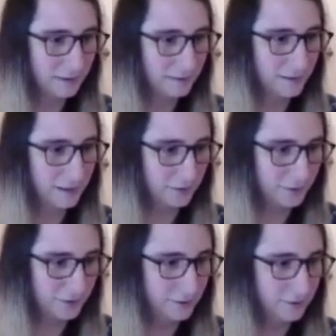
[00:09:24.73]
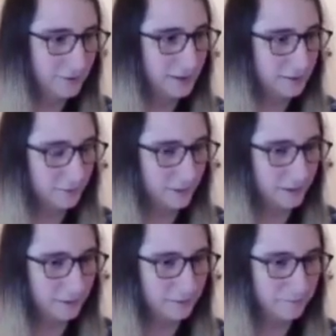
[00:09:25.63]
Now there's 2 sets of
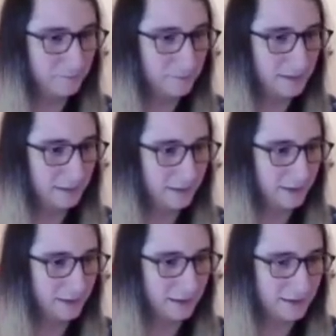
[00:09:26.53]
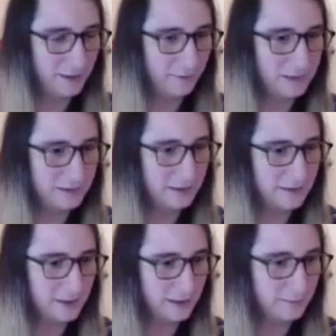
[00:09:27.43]
water, and I kind of wanted to
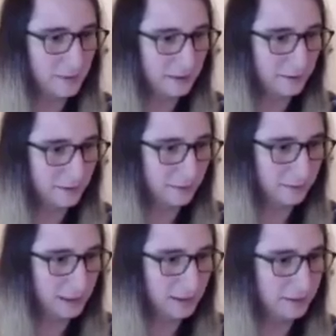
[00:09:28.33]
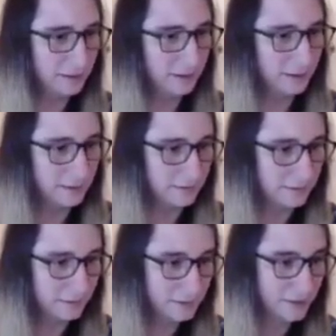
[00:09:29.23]
time landing on these
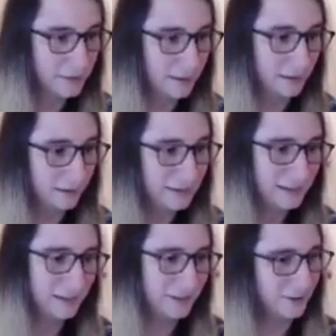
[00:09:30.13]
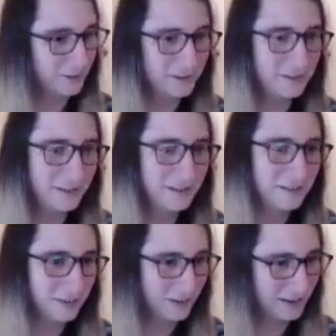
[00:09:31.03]
cars
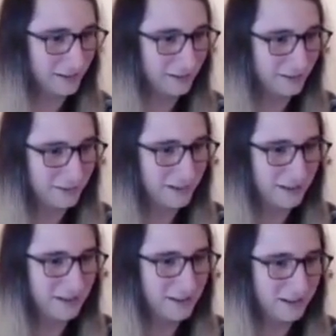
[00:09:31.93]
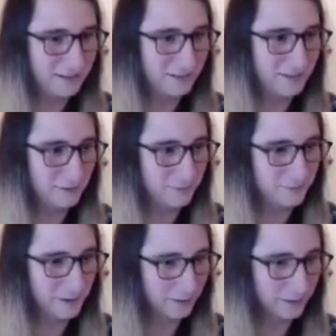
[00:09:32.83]
so I can get a nice jump
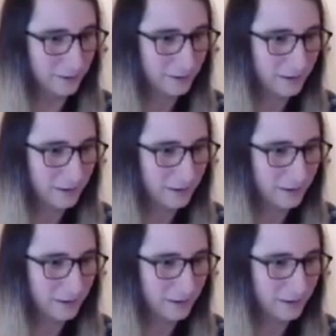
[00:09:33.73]
forward